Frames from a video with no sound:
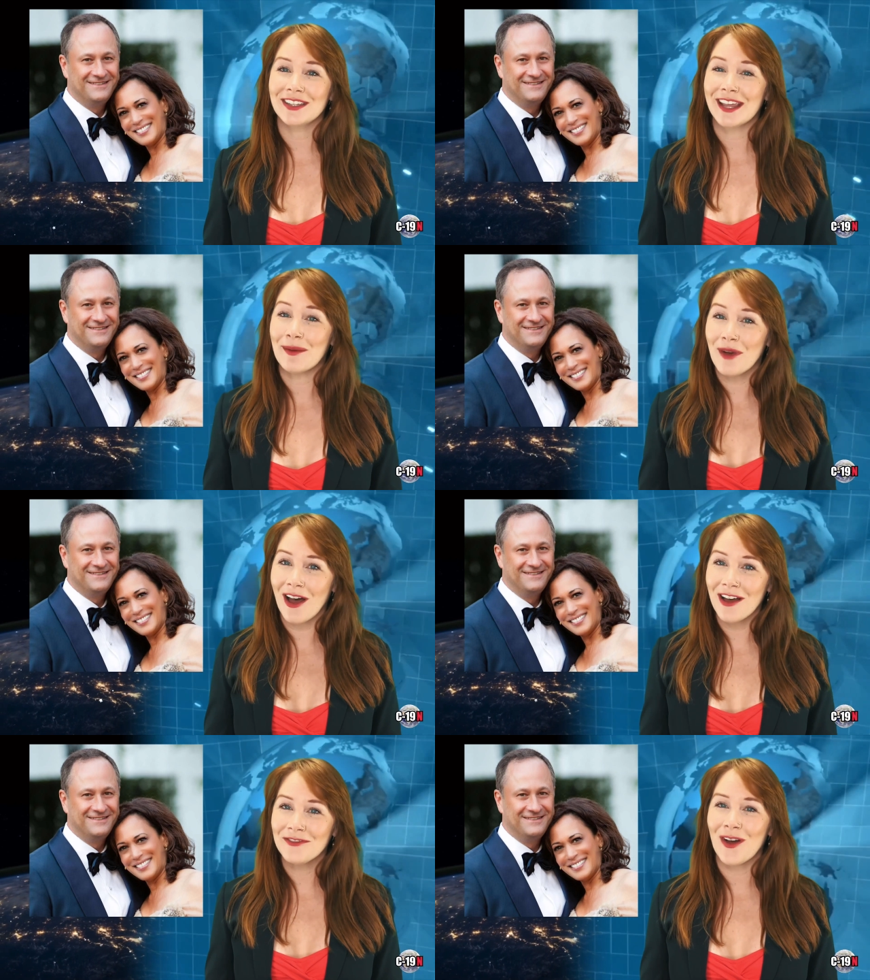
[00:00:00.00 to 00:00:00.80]

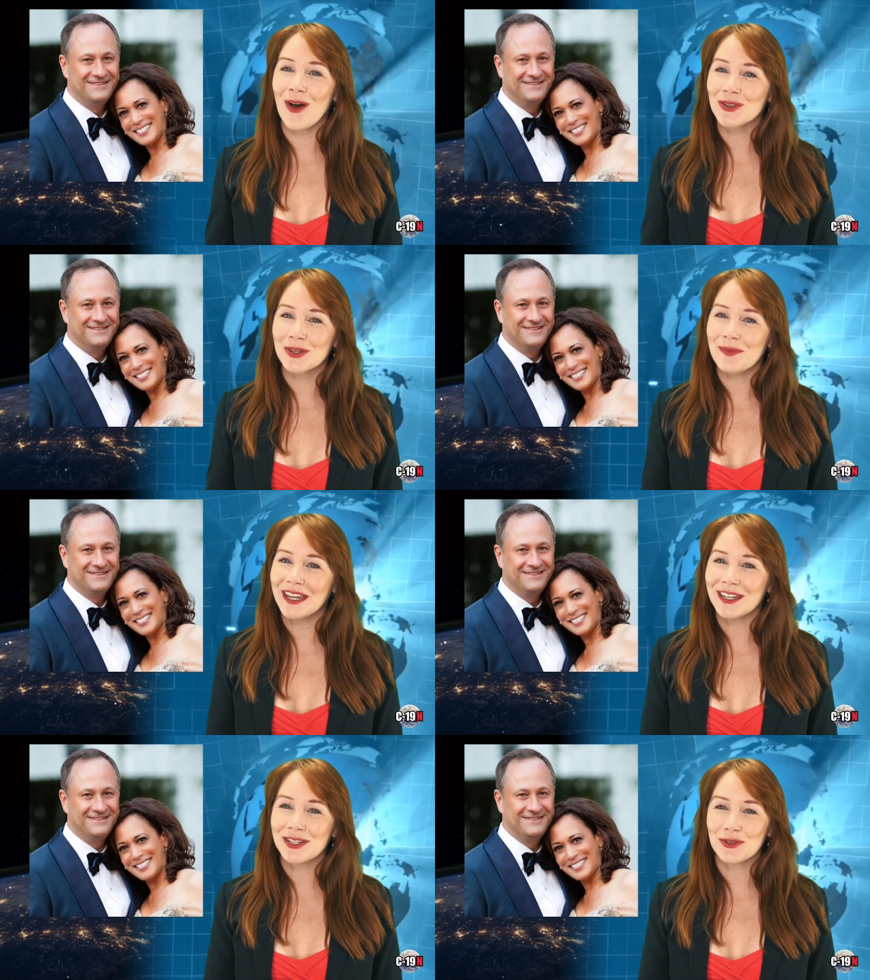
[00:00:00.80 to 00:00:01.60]
Speaker 1: Emhoff, also
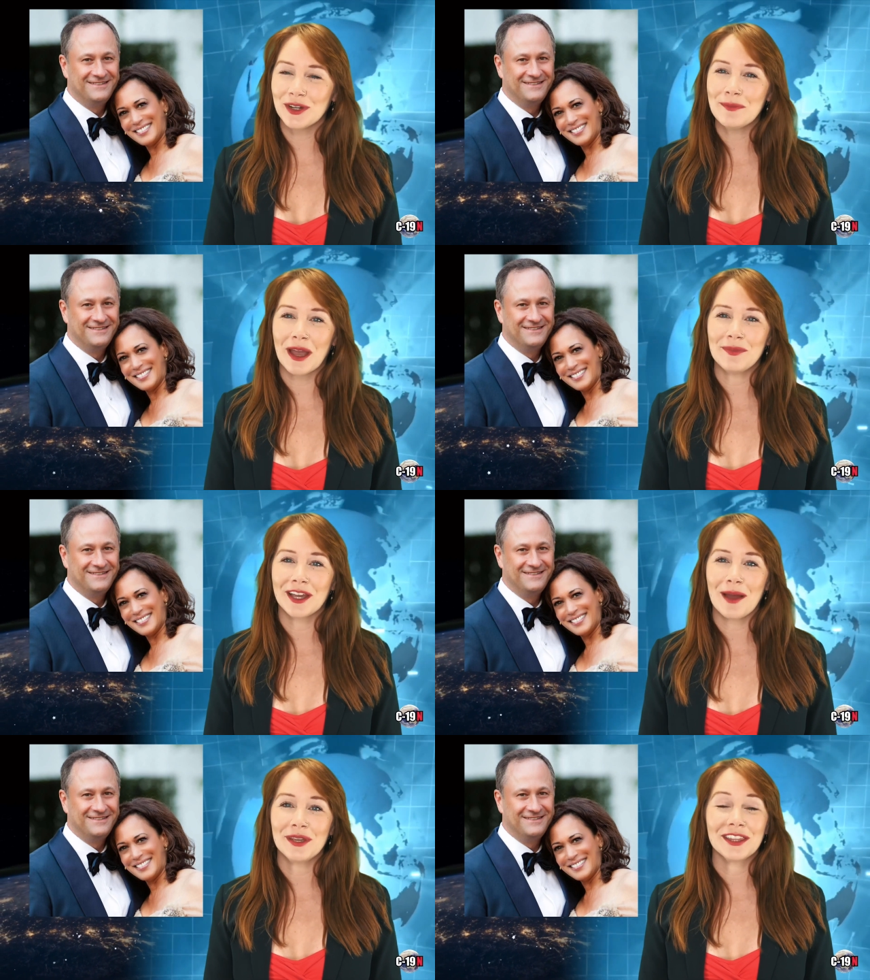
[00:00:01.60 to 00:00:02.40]
made history by
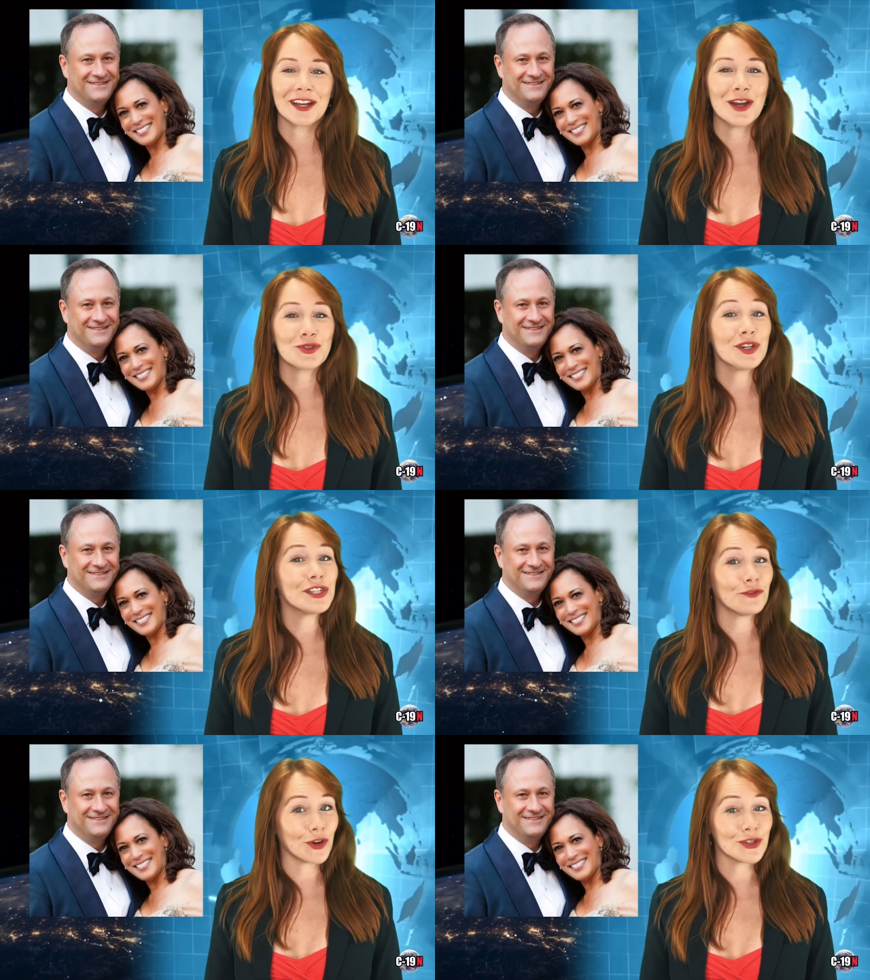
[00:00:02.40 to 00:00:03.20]
becoming the
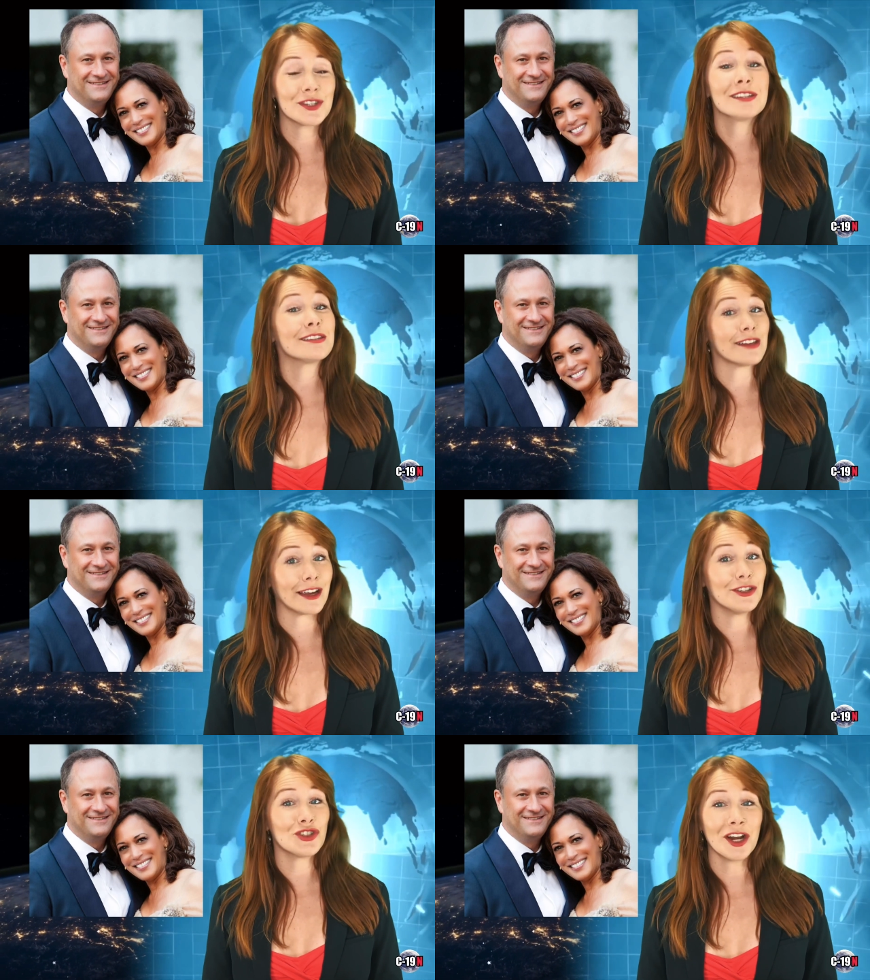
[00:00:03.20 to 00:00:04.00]
country's first
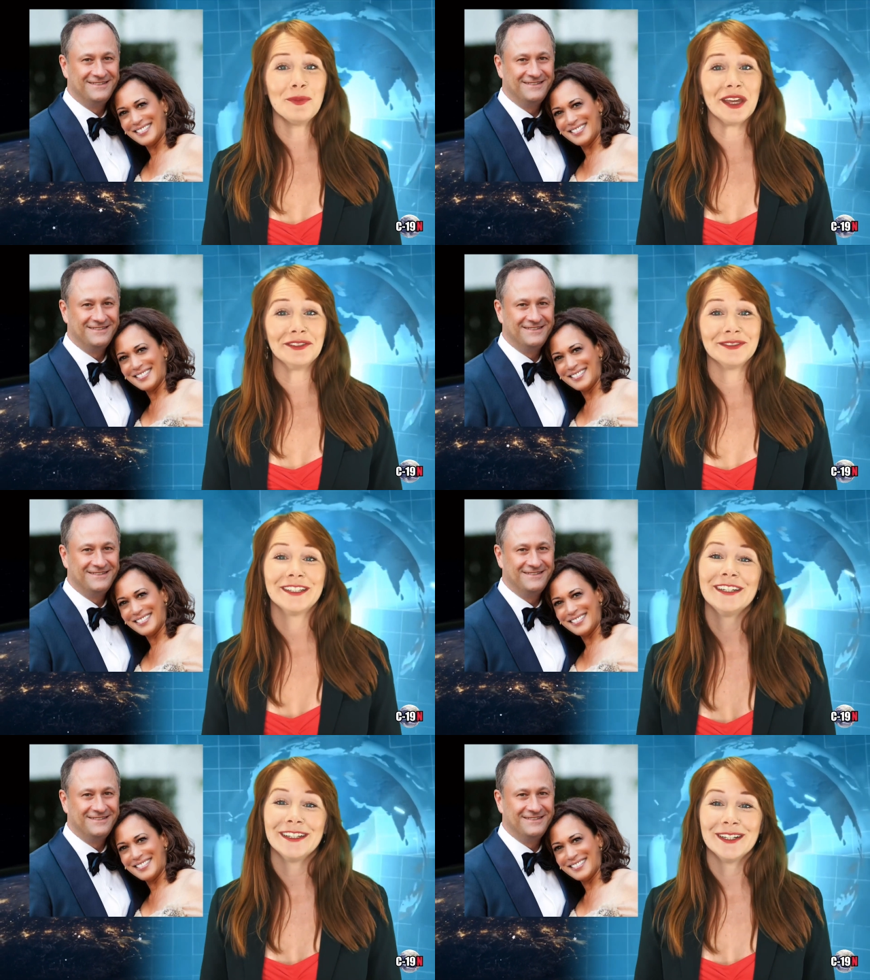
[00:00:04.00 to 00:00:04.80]
second gentleman.
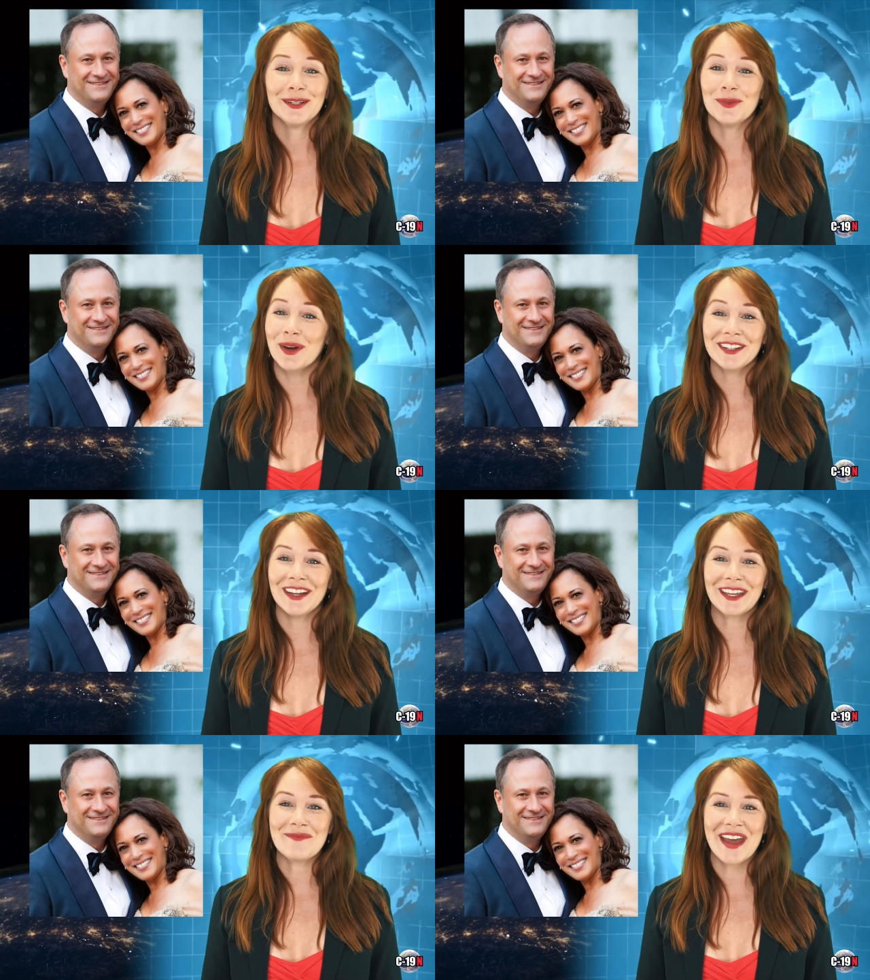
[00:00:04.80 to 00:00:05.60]
What a
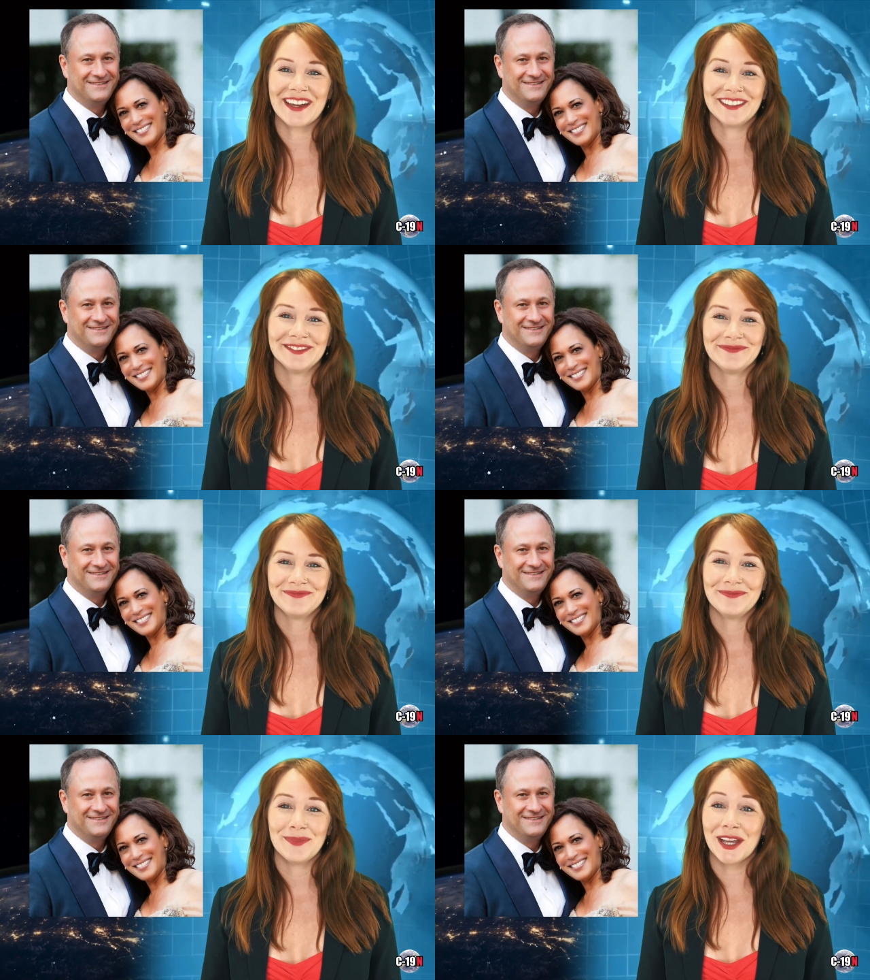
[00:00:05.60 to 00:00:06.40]
lucky man
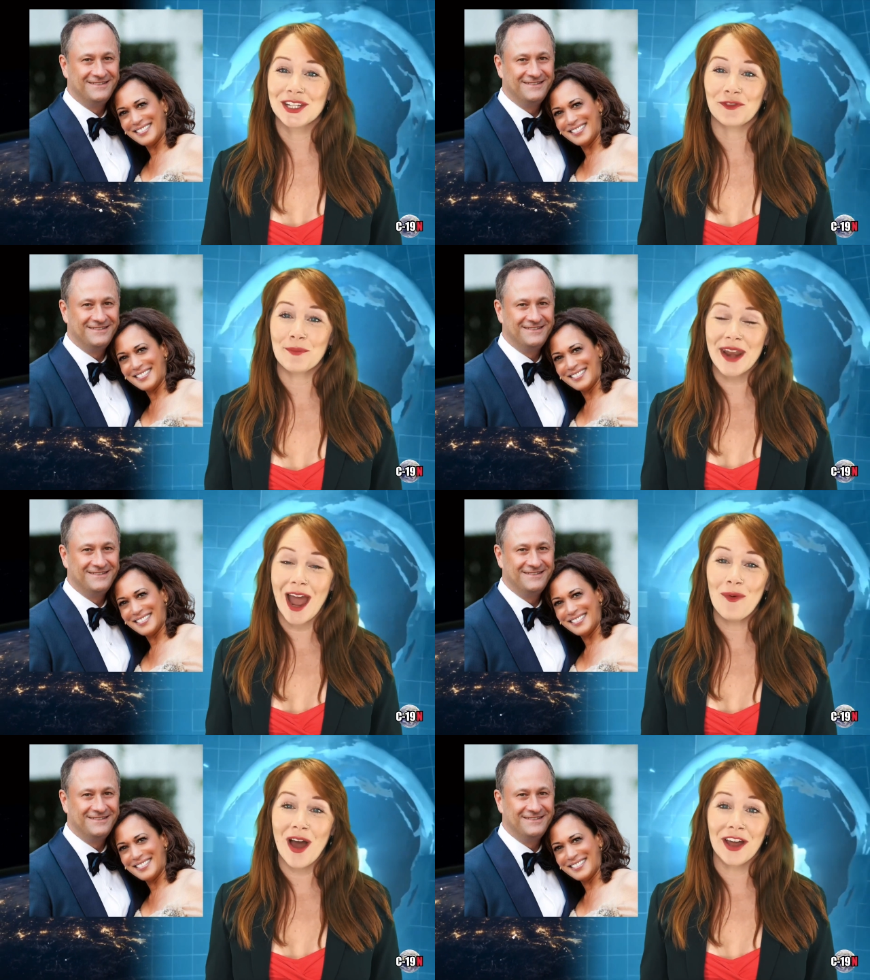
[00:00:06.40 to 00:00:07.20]
because from
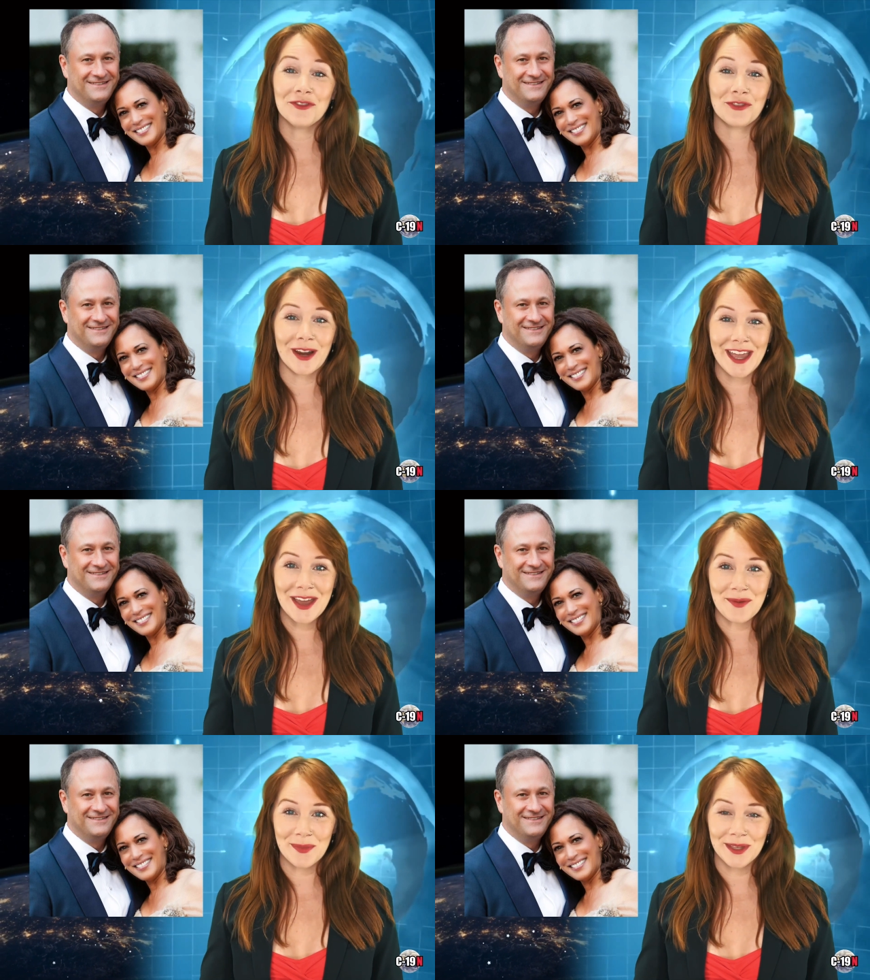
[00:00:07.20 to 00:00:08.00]
now on, for him, it's